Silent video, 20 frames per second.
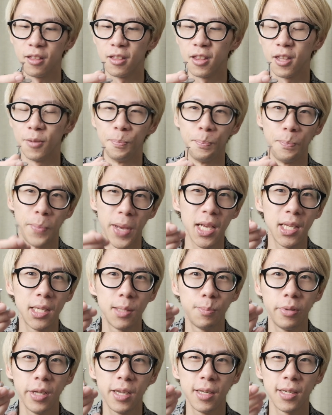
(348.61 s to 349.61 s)
the base
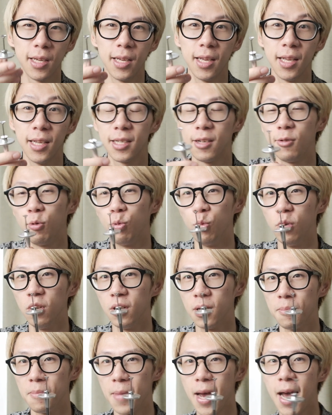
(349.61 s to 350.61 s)
plate is
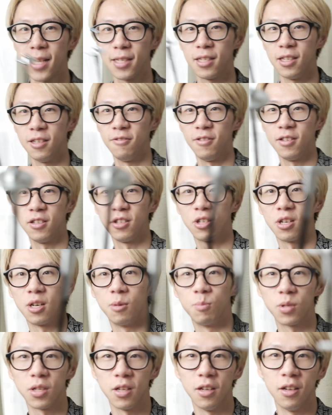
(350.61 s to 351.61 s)
really massive in
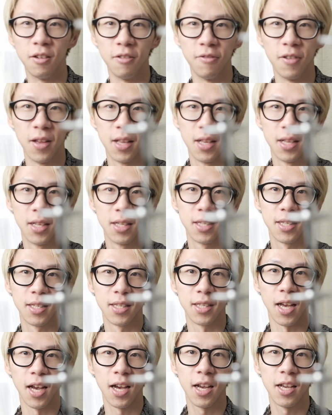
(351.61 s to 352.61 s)
terms of
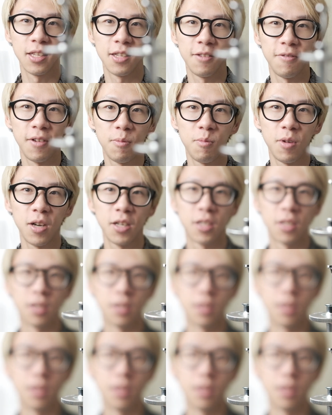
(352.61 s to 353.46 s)
size, if I'm right.